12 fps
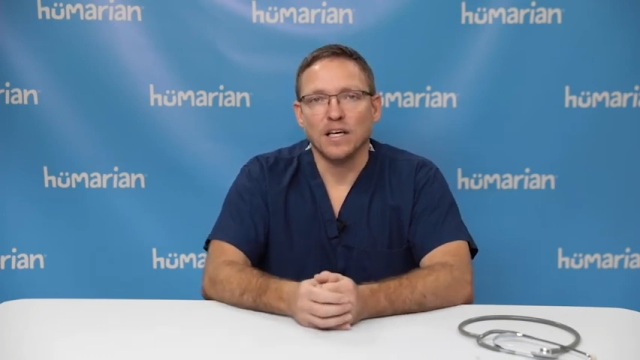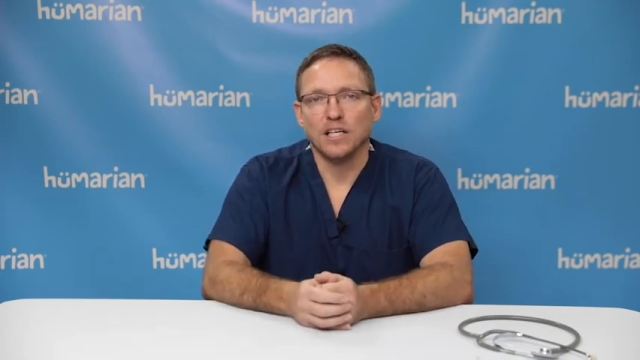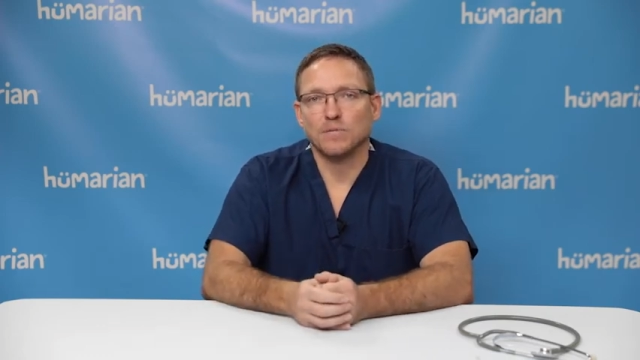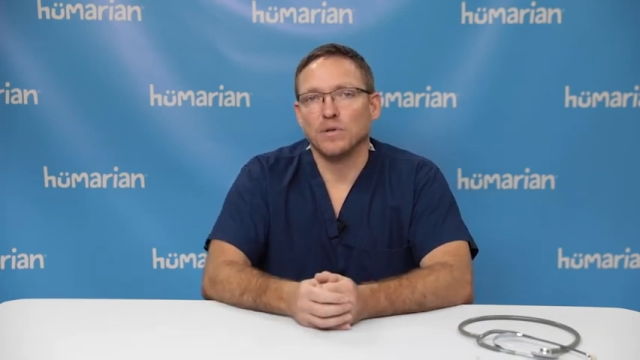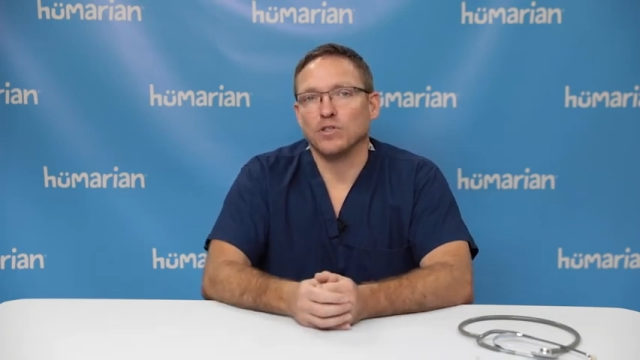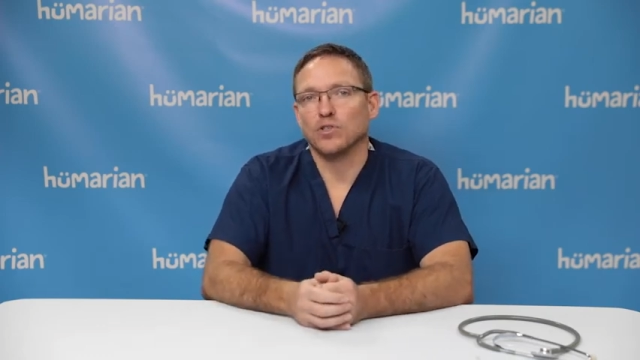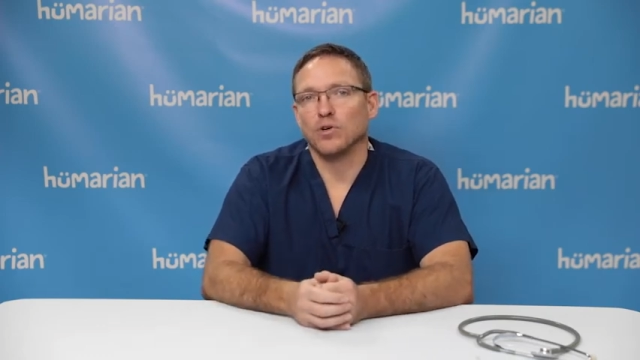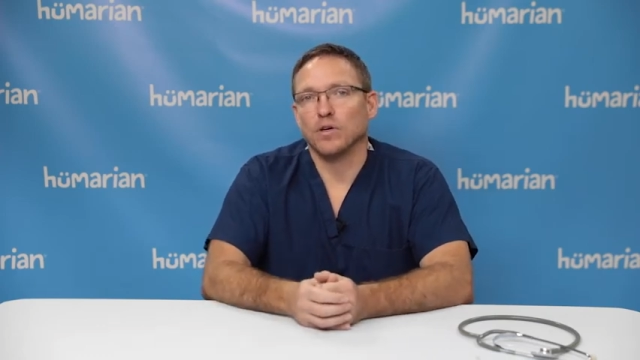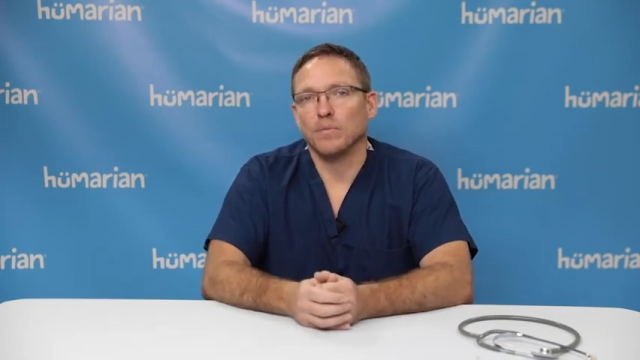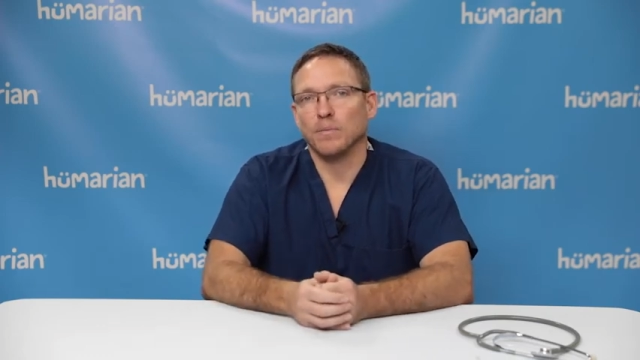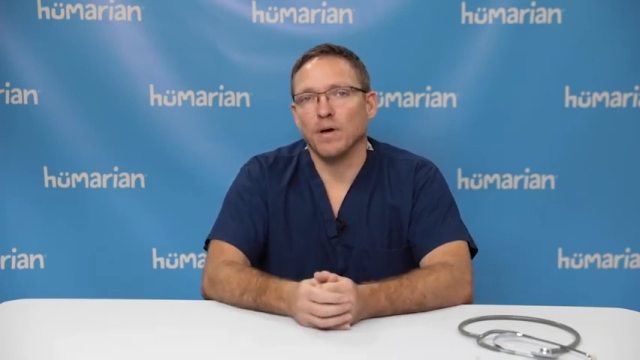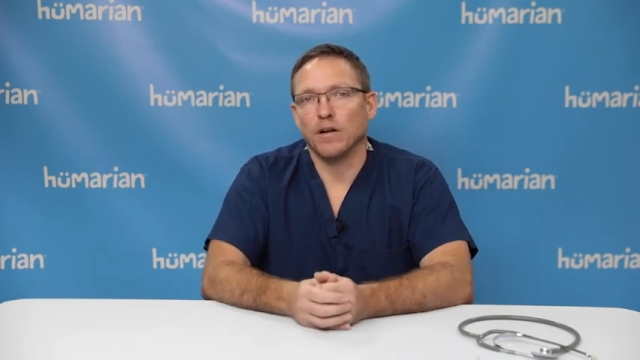it's been shown
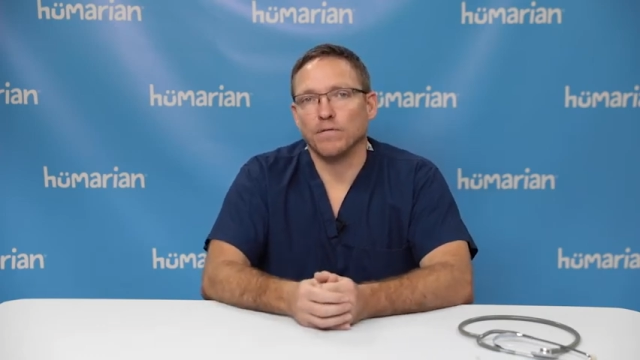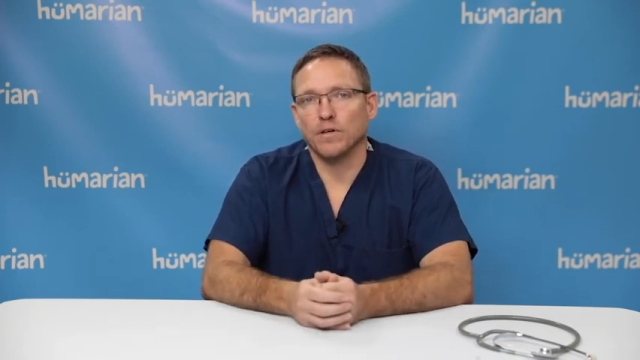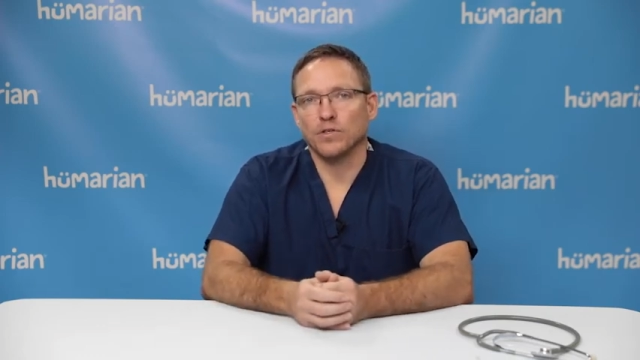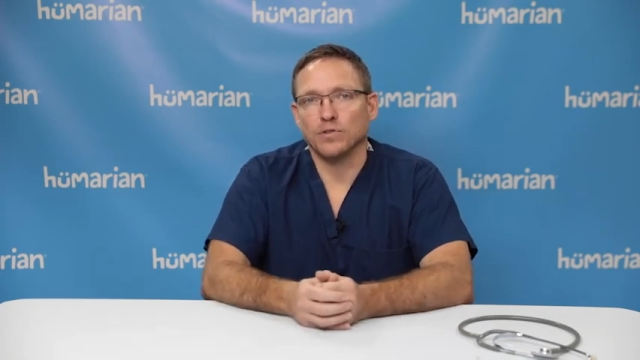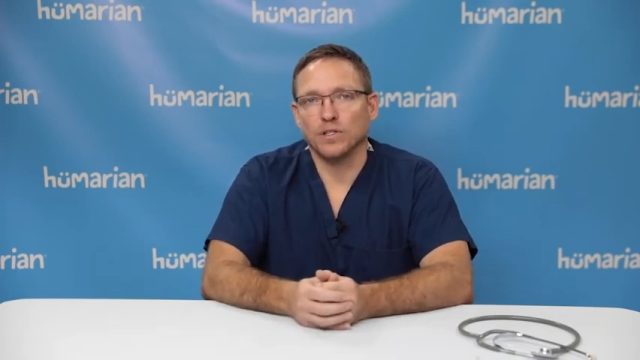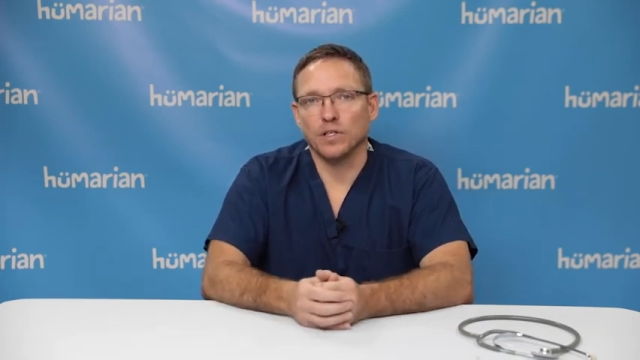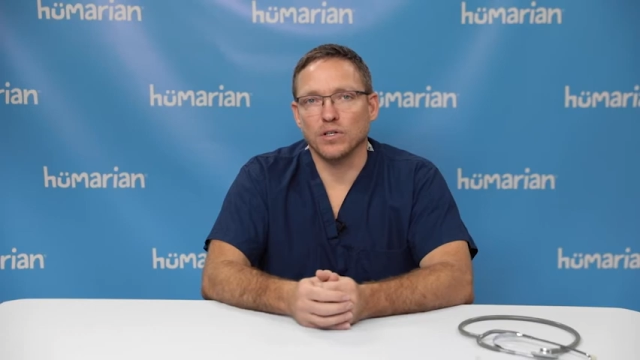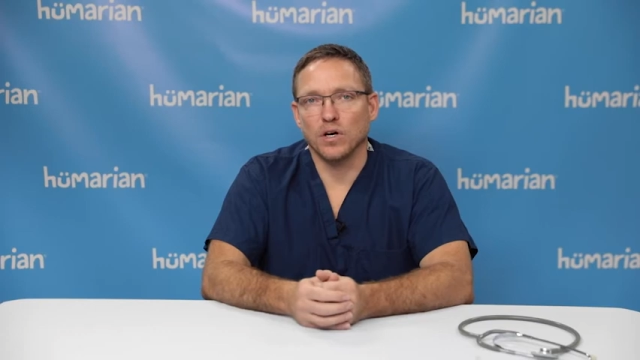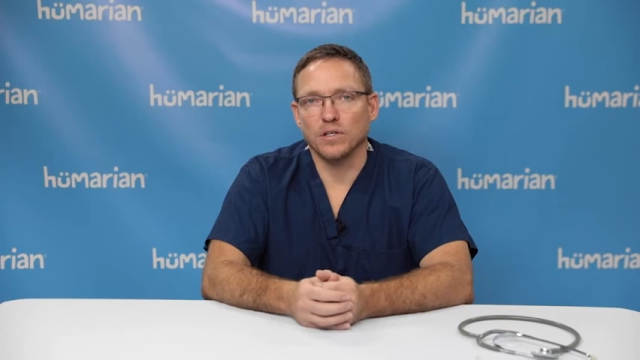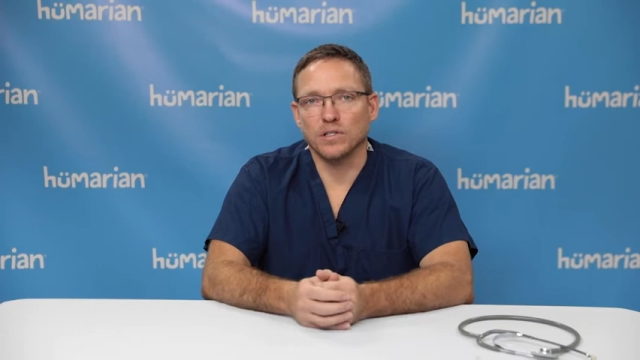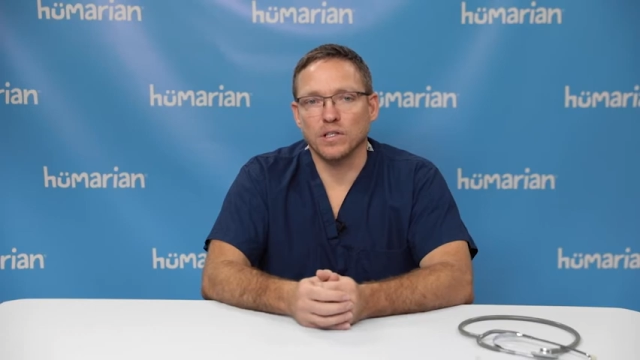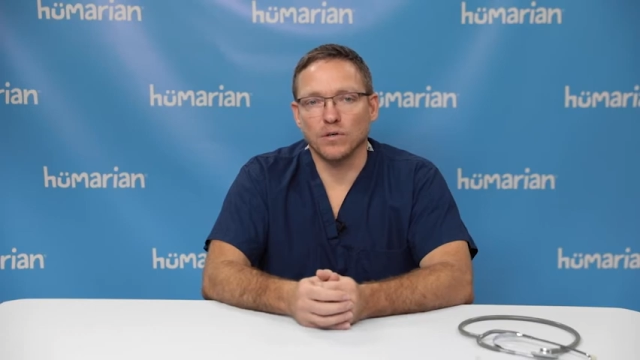to be beneficial in
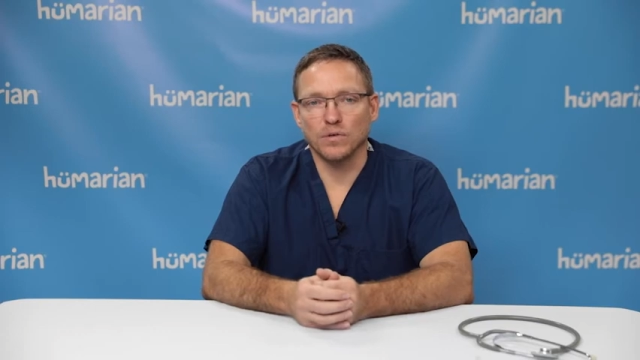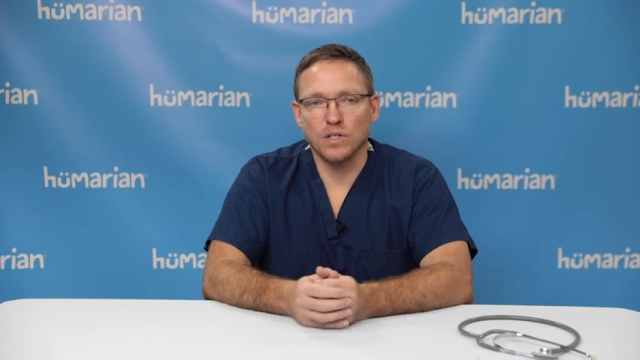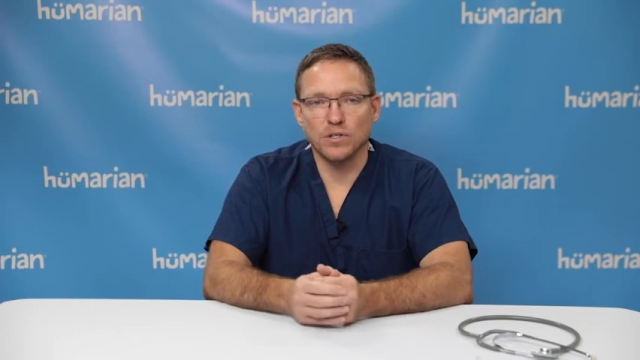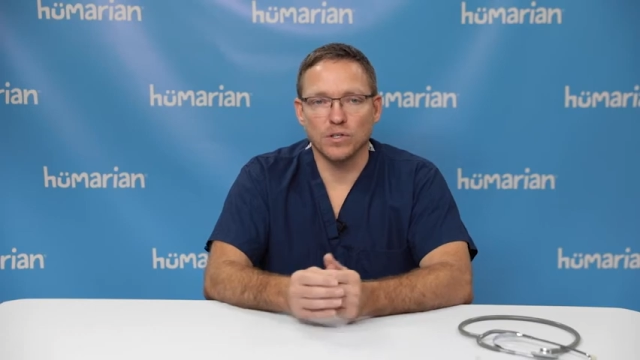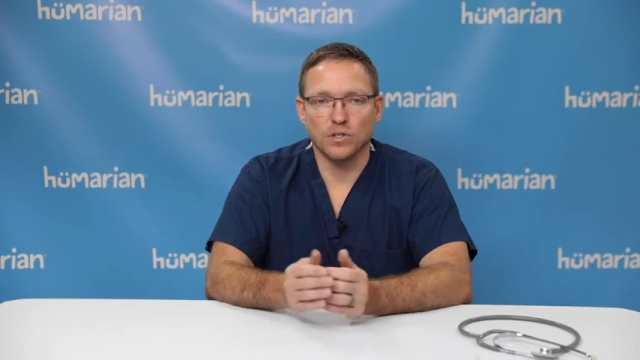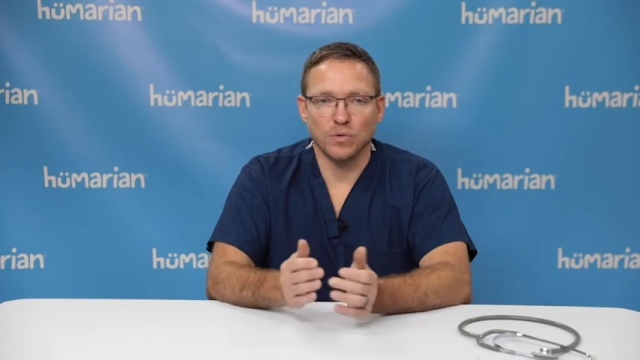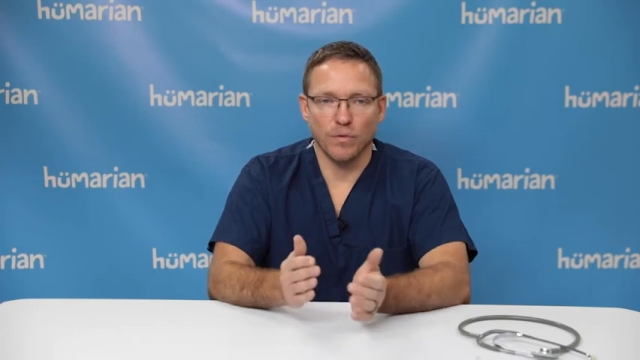adults in the research